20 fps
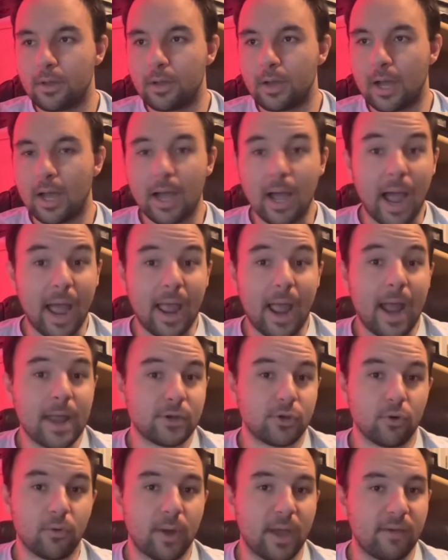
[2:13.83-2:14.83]
I, I
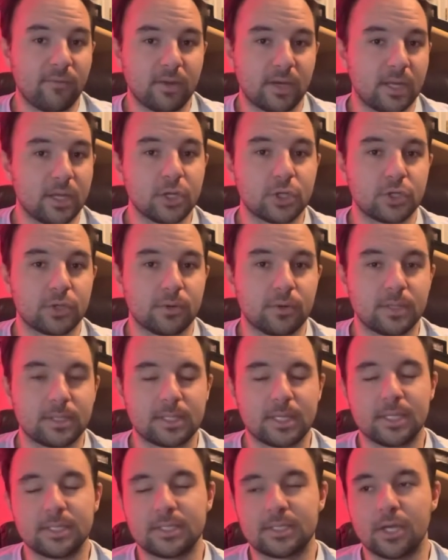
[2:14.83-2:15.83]
don't have any
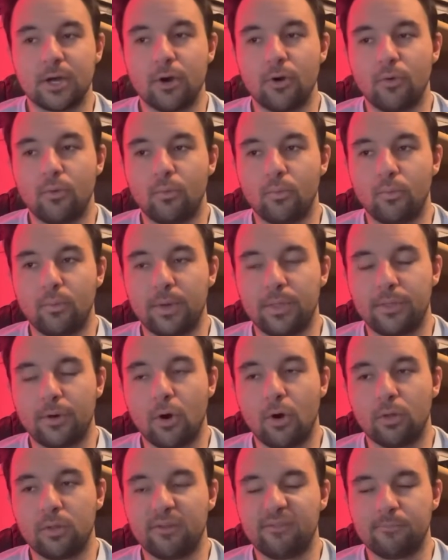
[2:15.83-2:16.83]
insurance. And so with
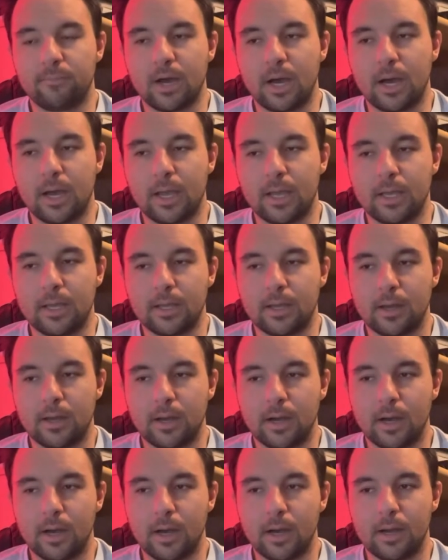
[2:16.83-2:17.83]
all of my
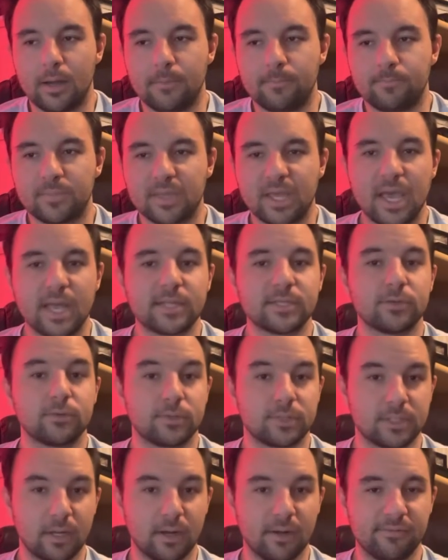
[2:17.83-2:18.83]
uh, cancer
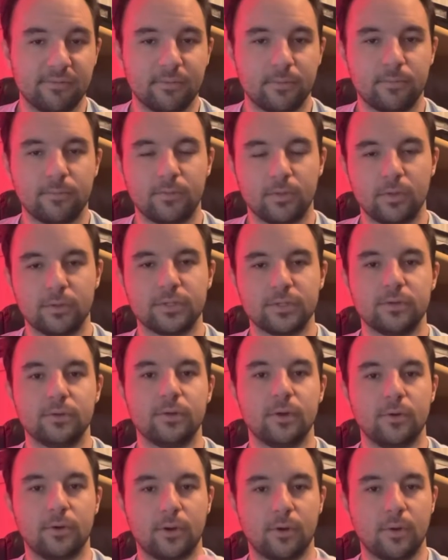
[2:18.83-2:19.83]
stuff, for those of you
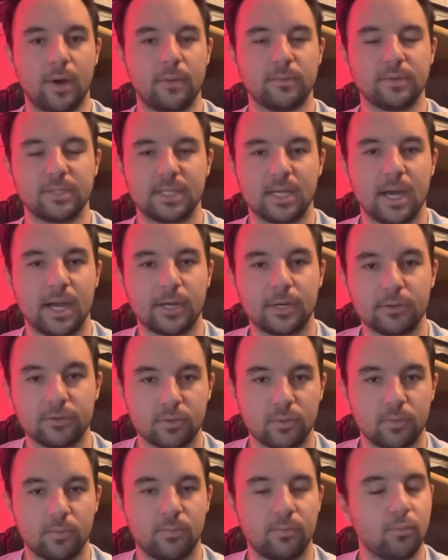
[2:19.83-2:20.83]
who don't know, I was
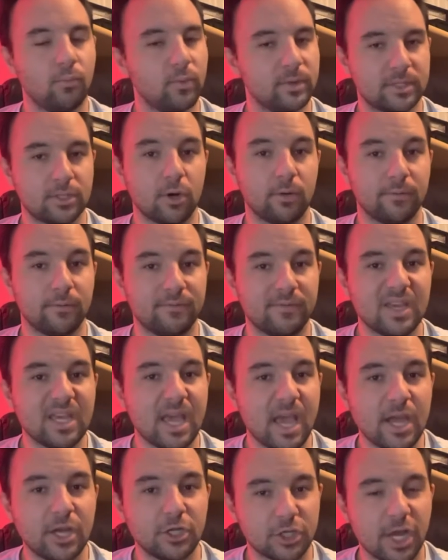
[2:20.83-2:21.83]
diagnosed with what's called
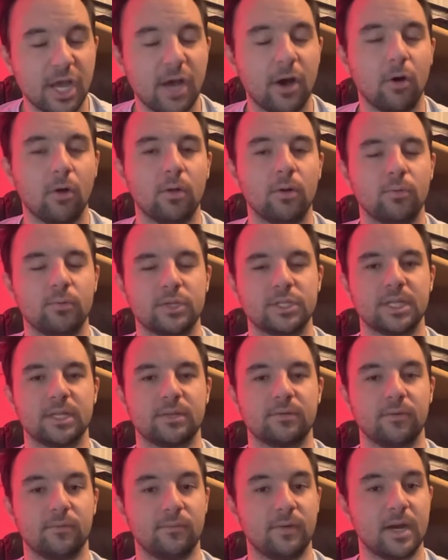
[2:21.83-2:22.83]
VHL, which
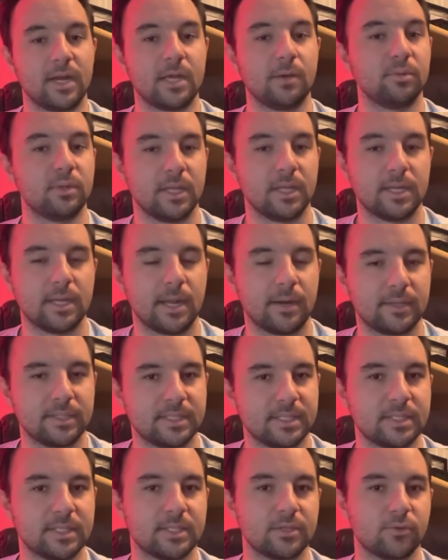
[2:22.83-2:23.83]
stands for von Hippel-Lindau
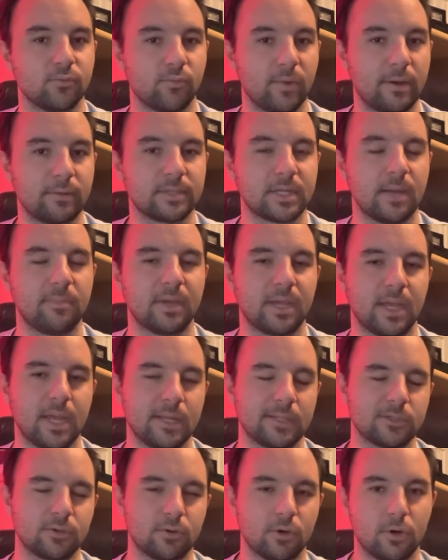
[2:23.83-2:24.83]
disease. It's a rare type of
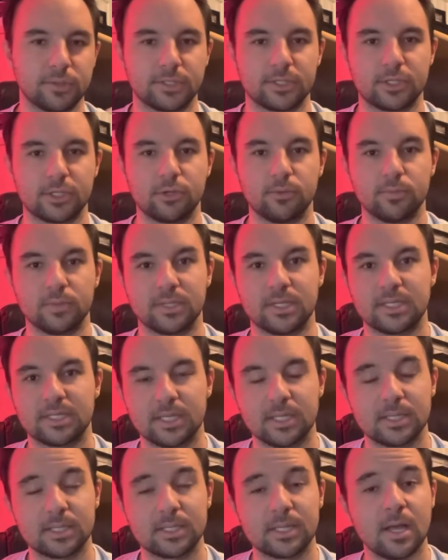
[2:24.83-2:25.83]
cancer, causes tumors and
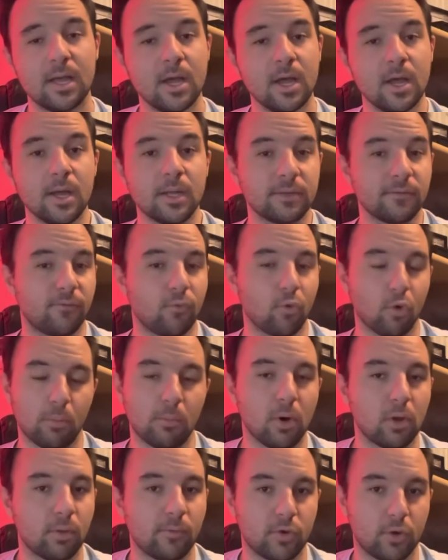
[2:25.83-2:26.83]
cysts to form
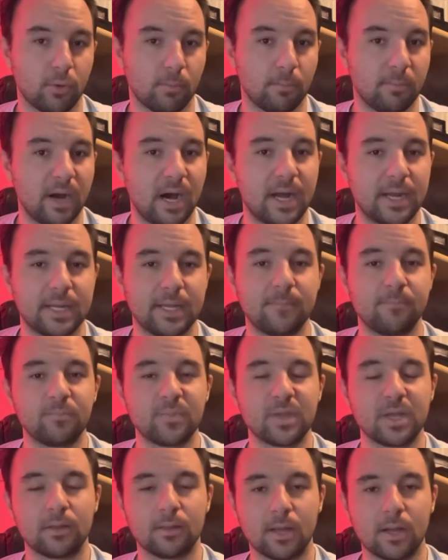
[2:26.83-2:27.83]
all over your body.
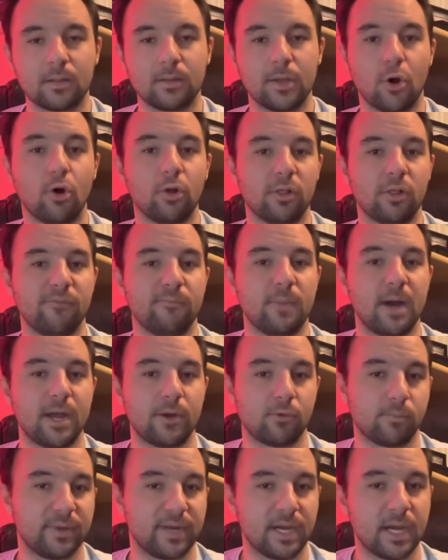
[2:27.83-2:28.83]
Luckily, all of mine
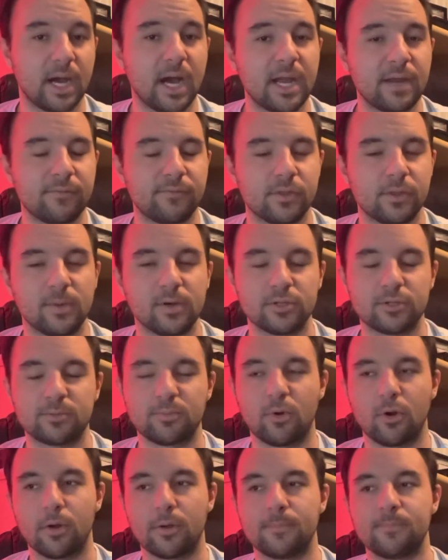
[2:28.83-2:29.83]
are benign for the most
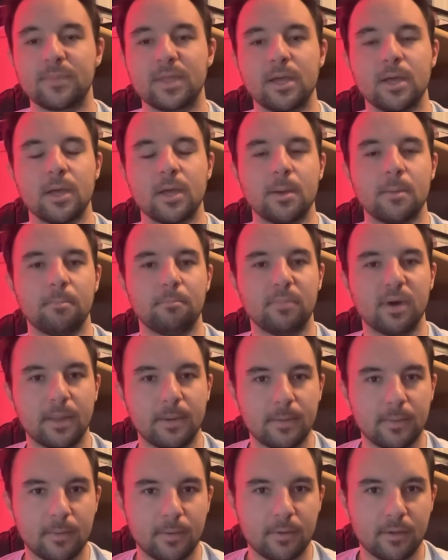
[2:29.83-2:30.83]
part,
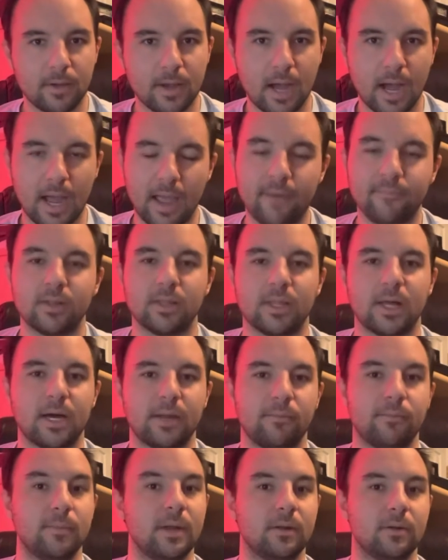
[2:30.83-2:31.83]
but I have a
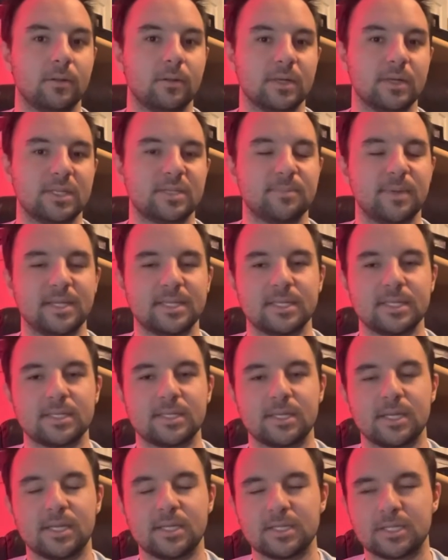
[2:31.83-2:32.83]
lot of medical
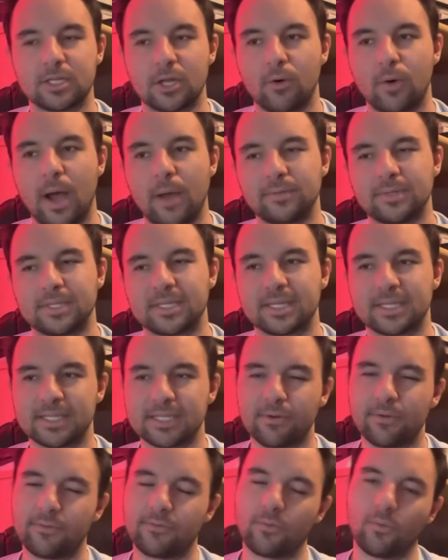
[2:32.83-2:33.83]
expenses. And so I was
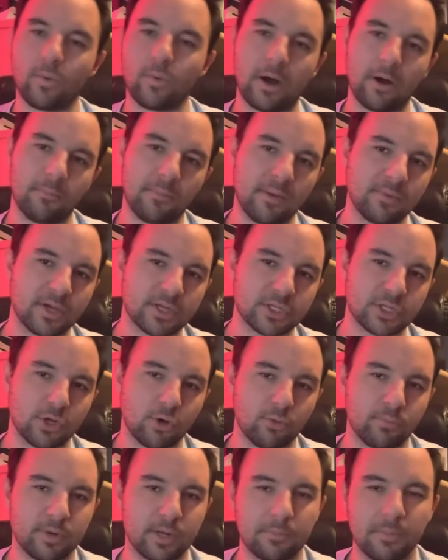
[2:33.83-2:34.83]
considering for a while, maybe I should
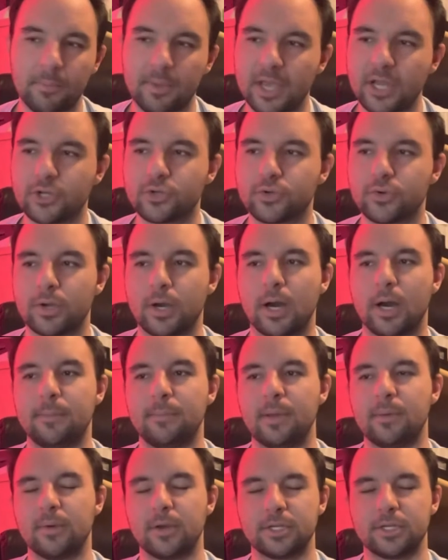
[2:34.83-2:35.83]
open up a Patreon,
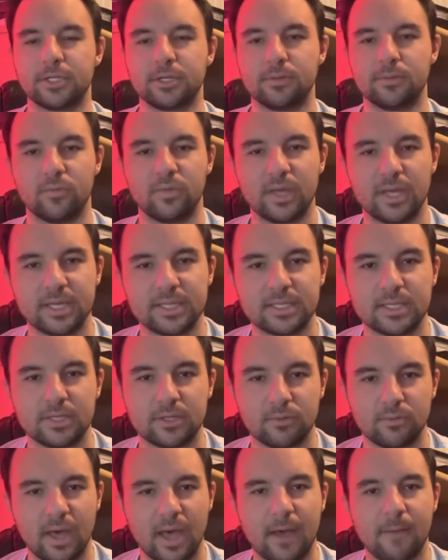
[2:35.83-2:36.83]
maybe I should do this and
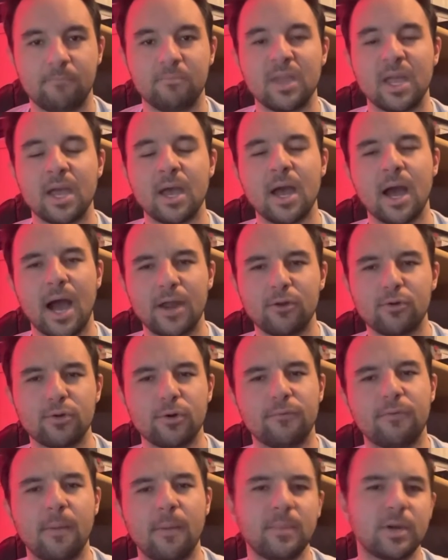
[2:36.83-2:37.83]
do that. I don't
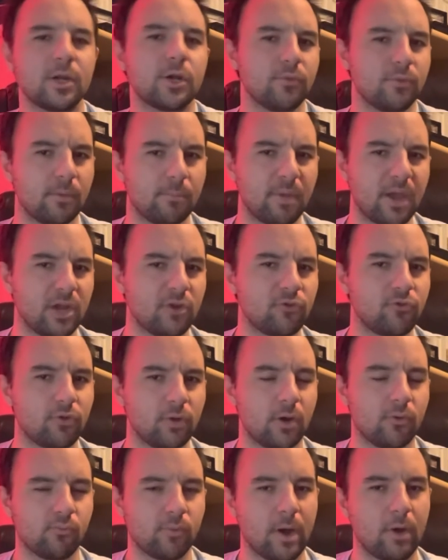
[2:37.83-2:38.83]
know if I'm gonna go the
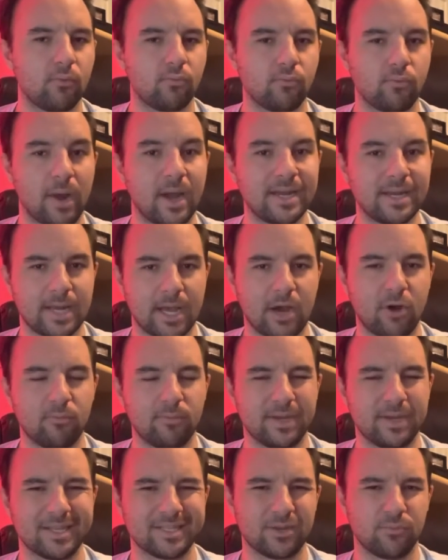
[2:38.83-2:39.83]
Patreon route right now
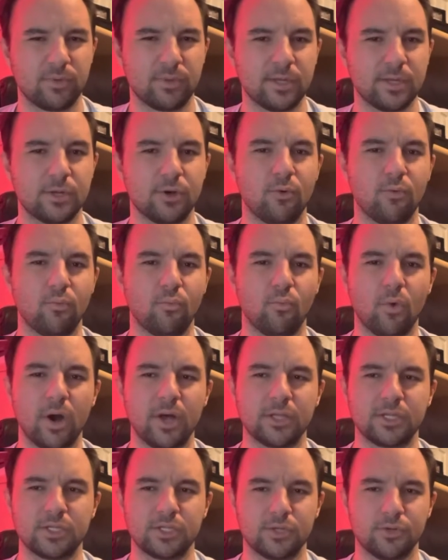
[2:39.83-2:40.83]
because I really don't
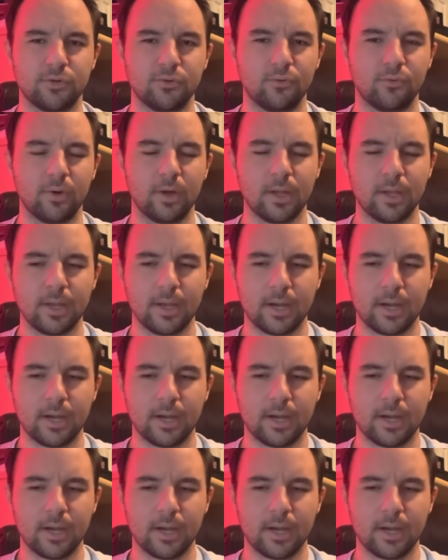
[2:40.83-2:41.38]
want to